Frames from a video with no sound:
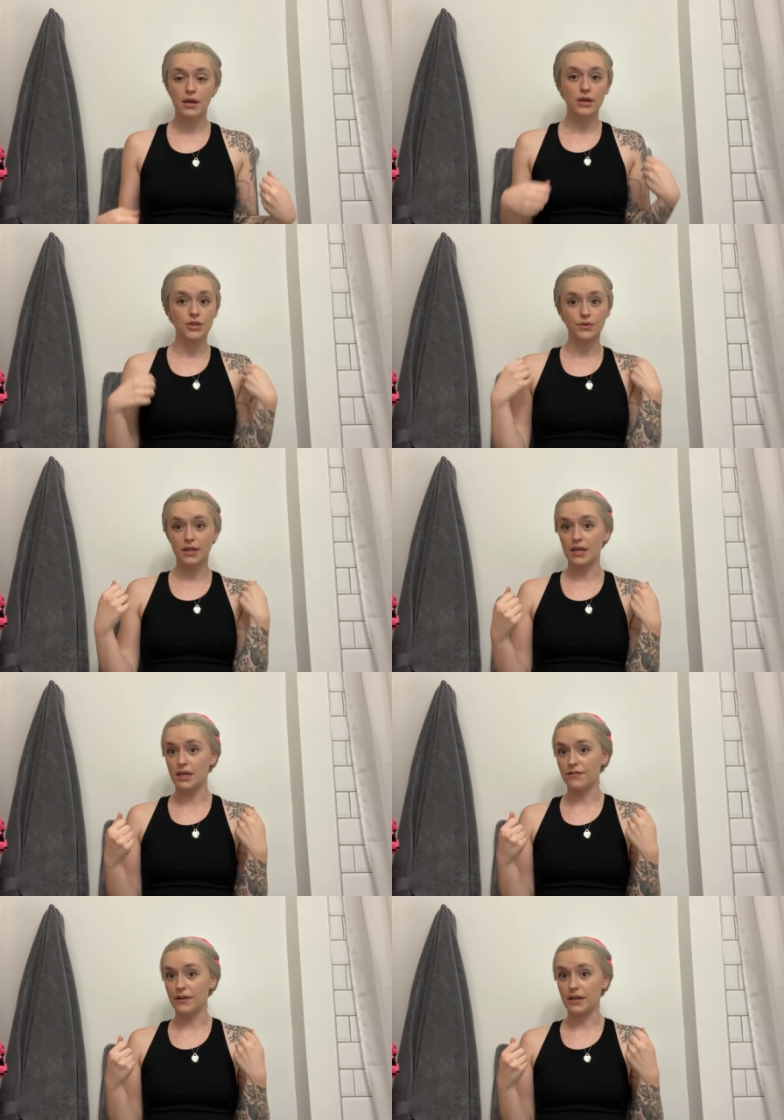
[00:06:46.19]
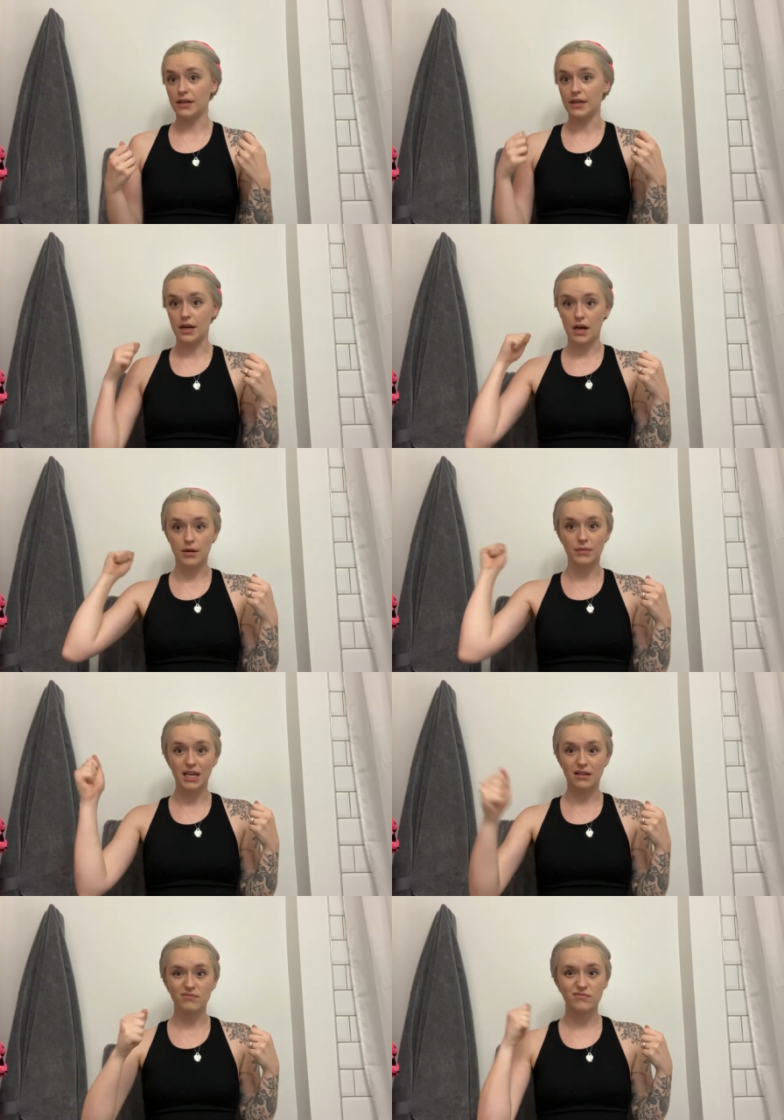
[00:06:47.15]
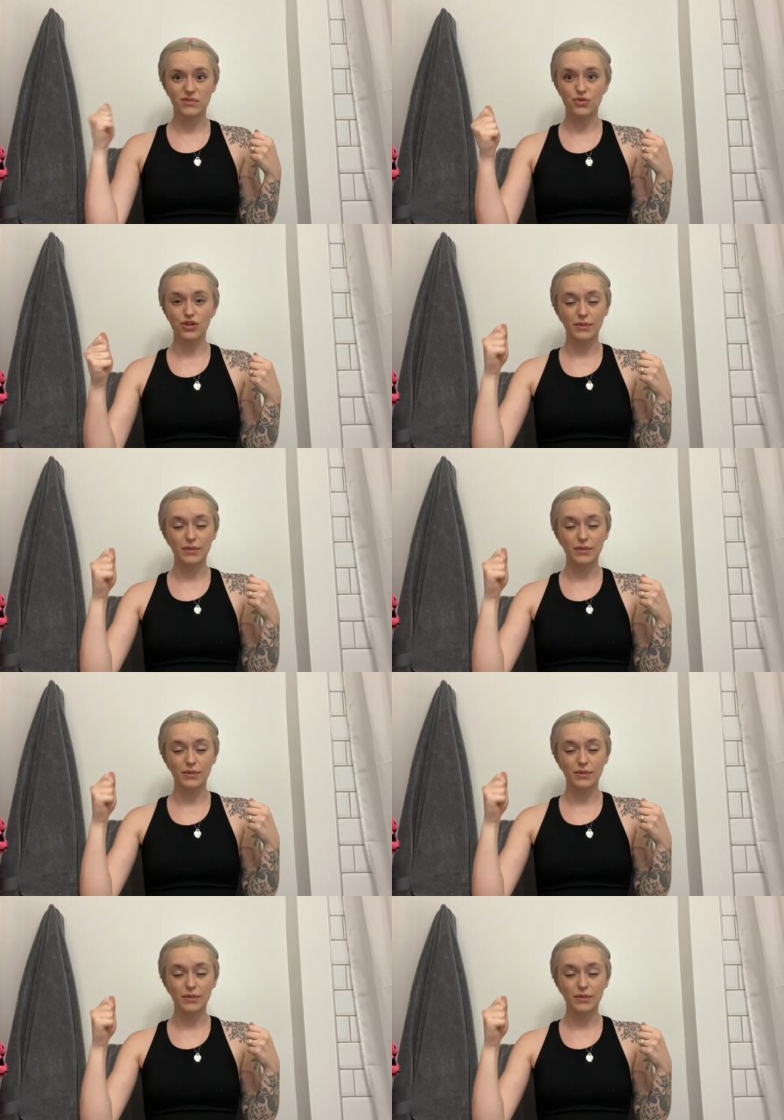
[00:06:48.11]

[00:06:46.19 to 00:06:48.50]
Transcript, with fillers: You can even like do them